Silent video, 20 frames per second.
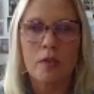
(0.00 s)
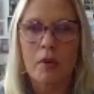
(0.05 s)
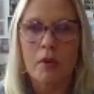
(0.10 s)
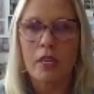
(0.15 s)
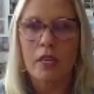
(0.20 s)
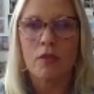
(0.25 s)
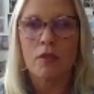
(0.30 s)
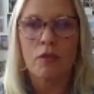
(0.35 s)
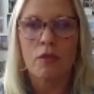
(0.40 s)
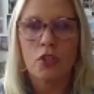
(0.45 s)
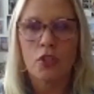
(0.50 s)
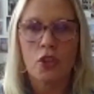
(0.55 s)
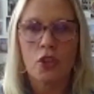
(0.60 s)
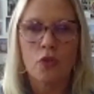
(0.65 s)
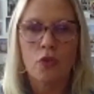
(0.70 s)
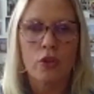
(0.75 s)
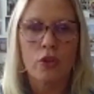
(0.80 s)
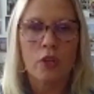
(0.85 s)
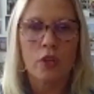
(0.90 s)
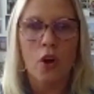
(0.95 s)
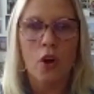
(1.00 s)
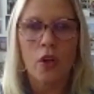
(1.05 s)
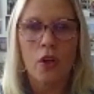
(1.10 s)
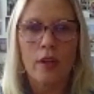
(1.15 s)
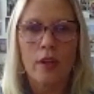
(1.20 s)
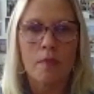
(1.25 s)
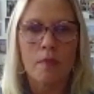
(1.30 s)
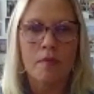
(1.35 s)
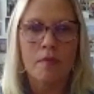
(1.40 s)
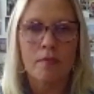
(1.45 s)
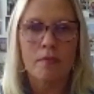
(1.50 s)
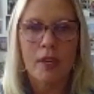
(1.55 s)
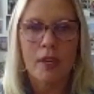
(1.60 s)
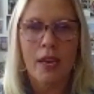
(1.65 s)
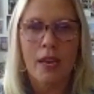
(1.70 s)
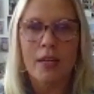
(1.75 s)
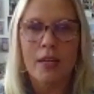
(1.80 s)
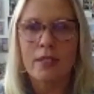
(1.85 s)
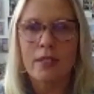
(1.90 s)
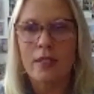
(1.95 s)
My children call them
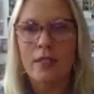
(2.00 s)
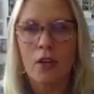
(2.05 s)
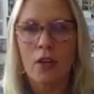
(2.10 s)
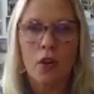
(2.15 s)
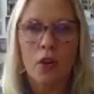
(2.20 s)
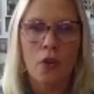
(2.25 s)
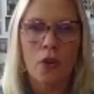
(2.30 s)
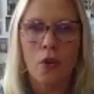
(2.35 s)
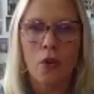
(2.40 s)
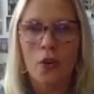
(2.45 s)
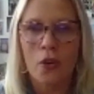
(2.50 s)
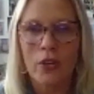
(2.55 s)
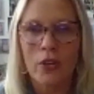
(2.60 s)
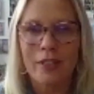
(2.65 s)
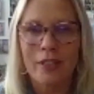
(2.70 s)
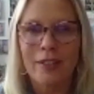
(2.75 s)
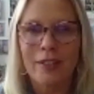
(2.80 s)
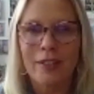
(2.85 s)
aunt and uncle, and